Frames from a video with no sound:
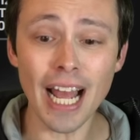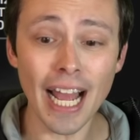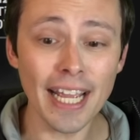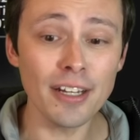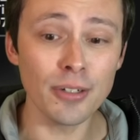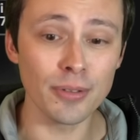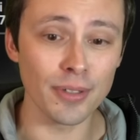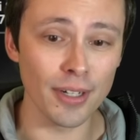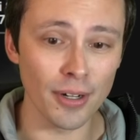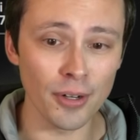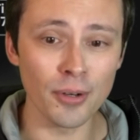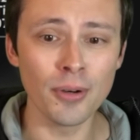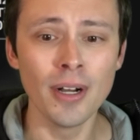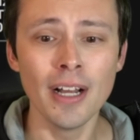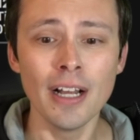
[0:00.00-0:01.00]
I don't
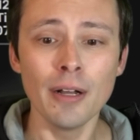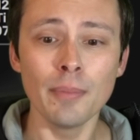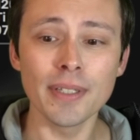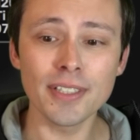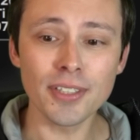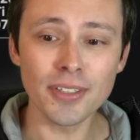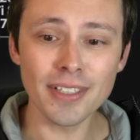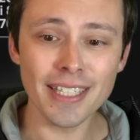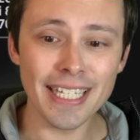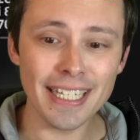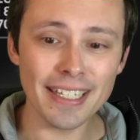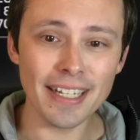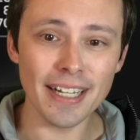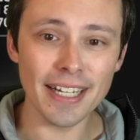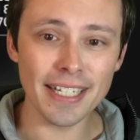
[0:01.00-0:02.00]
know, but
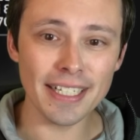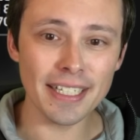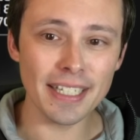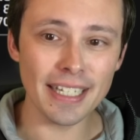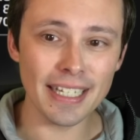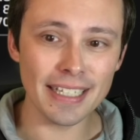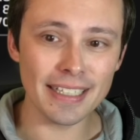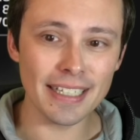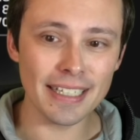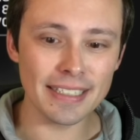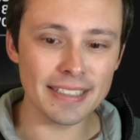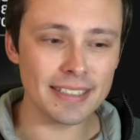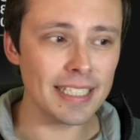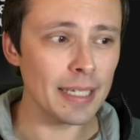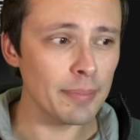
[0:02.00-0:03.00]
certainly uh, it,
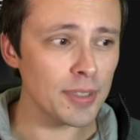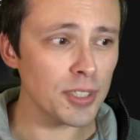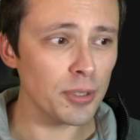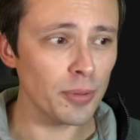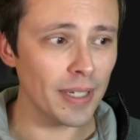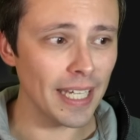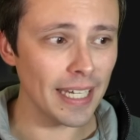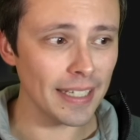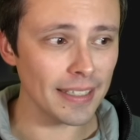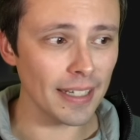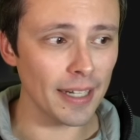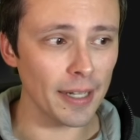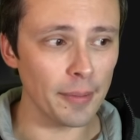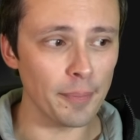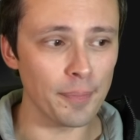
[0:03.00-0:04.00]
it, seems to get
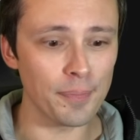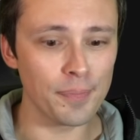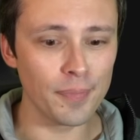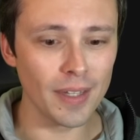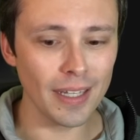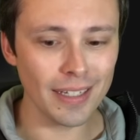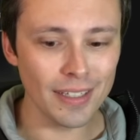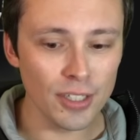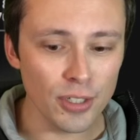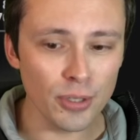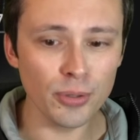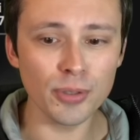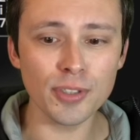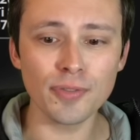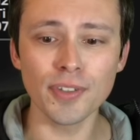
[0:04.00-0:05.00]
uh,
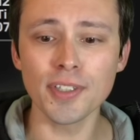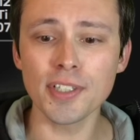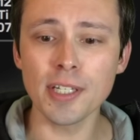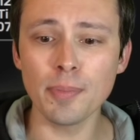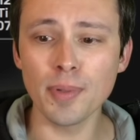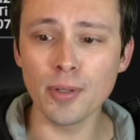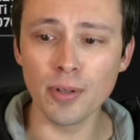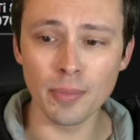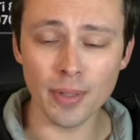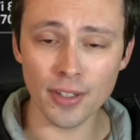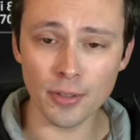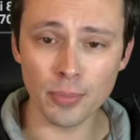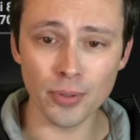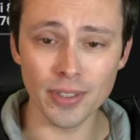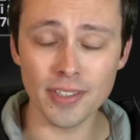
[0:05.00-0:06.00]
news for CPU and
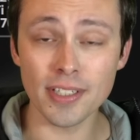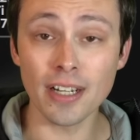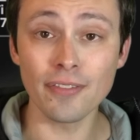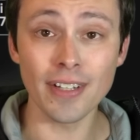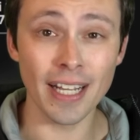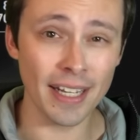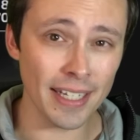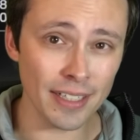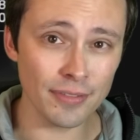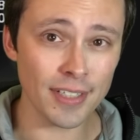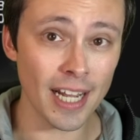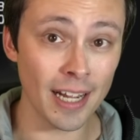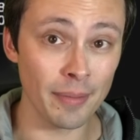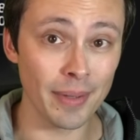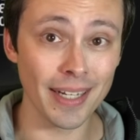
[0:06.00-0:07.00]
motherboard stuff ahead of
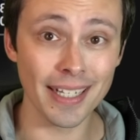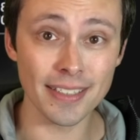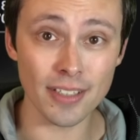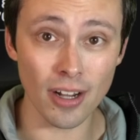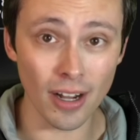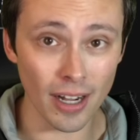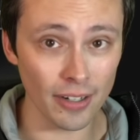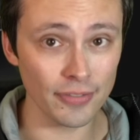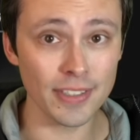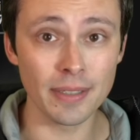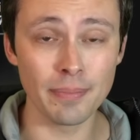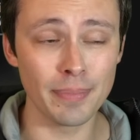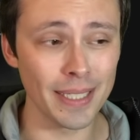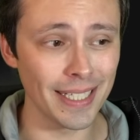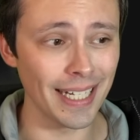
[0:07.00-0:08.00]
time and has
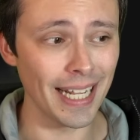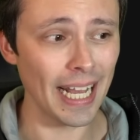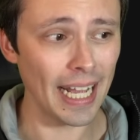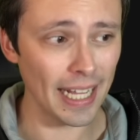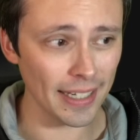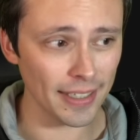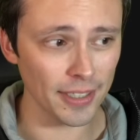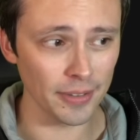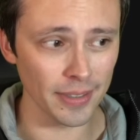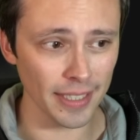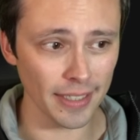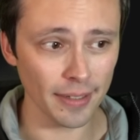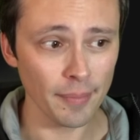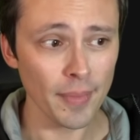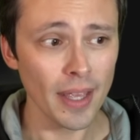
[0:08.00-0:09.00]
often been
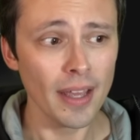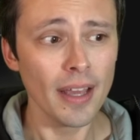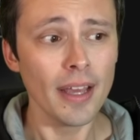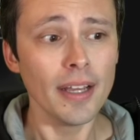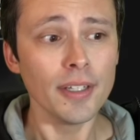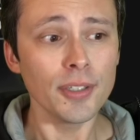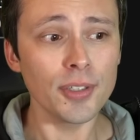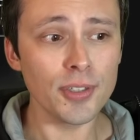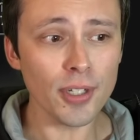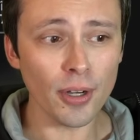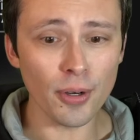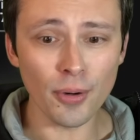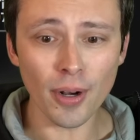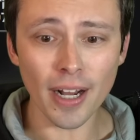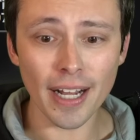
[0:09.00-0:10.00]
accurate.
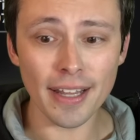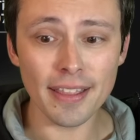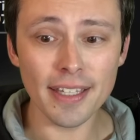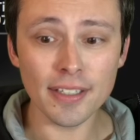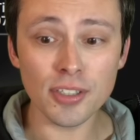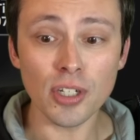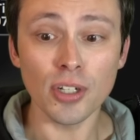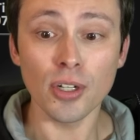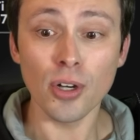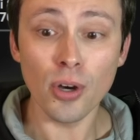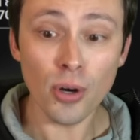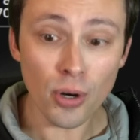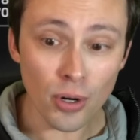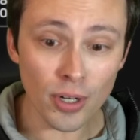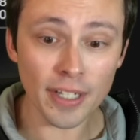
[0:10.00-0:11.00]
So uh, this
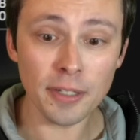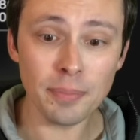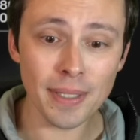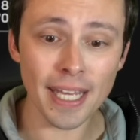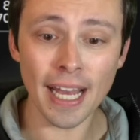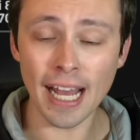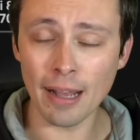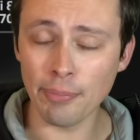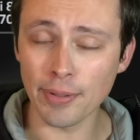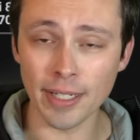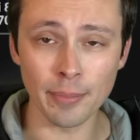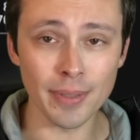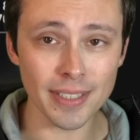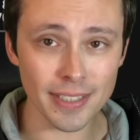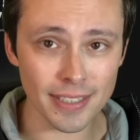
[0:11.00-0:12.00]
could be
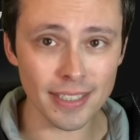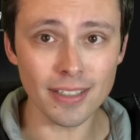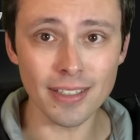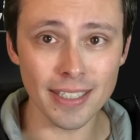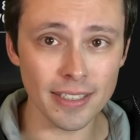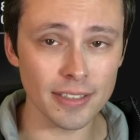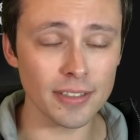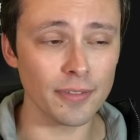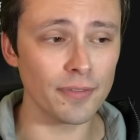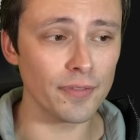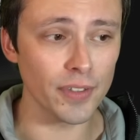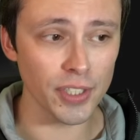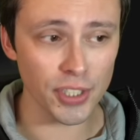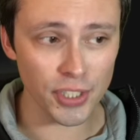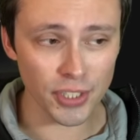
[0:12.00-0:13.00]
happening, but still is
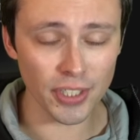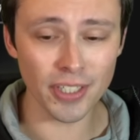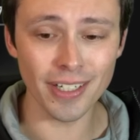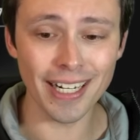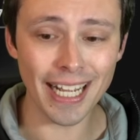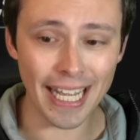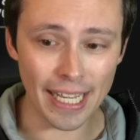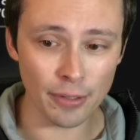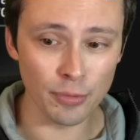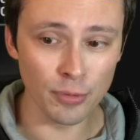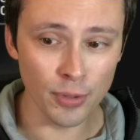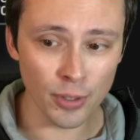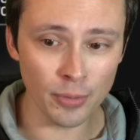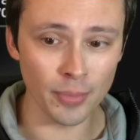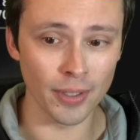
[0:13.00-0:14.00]
for sure a
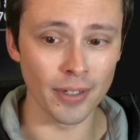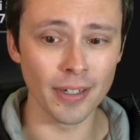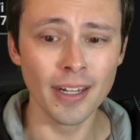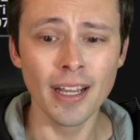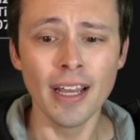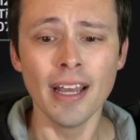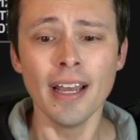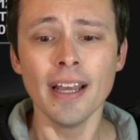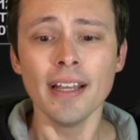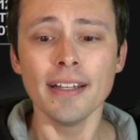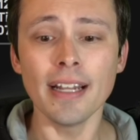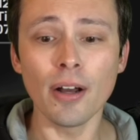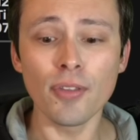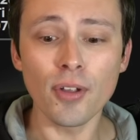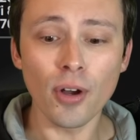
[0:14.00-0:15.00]
rumor.
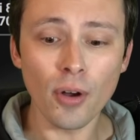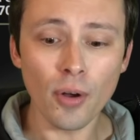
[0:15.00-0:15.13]
Now, the